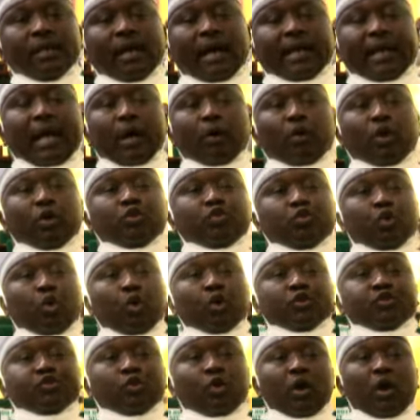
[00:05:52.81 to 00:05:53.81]
And I want to
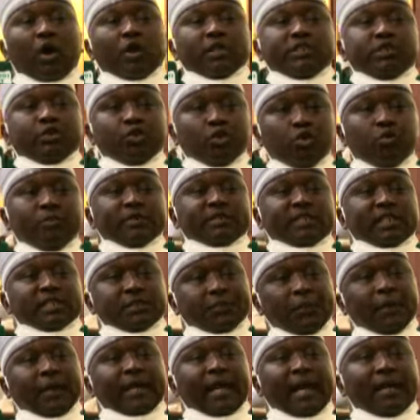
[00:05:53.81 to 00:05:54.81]
also urge you, Mr.
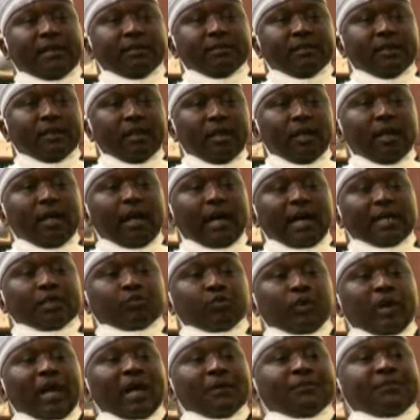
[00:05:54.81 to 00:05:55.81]
Speaker,
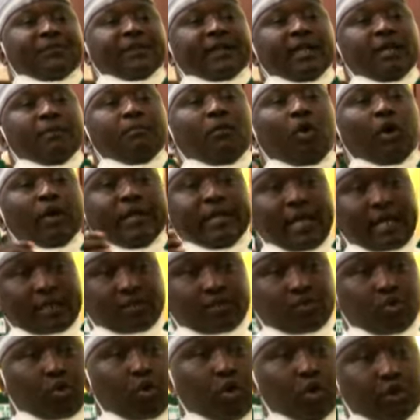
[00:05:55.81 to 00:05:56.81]
as we have 3 more
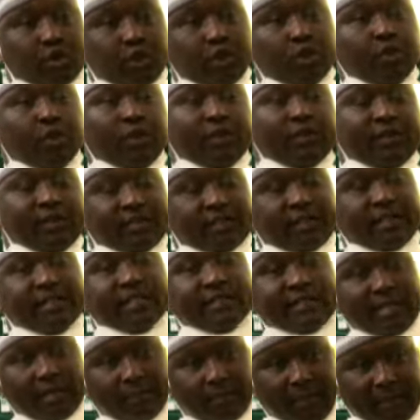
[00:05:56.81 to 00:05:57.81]
years to continue in these
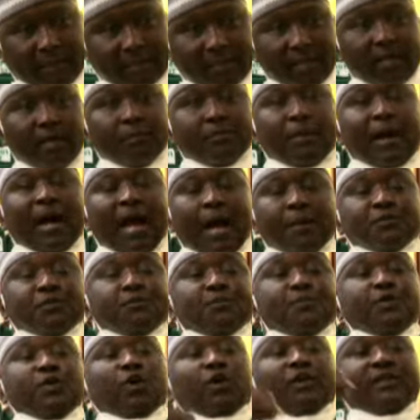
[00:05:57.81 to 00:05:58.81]
green chambers, perhaps
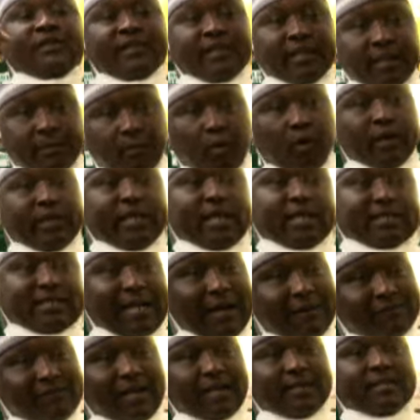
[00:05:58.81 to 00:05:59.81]
beyond 3 more years
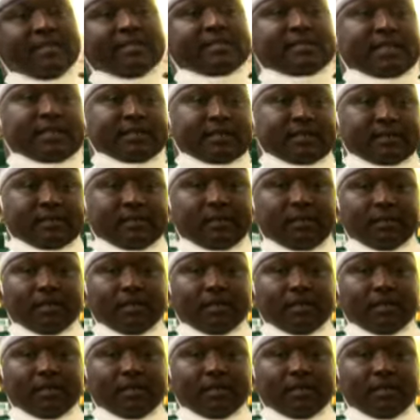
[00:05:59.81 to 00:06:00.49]
after this session,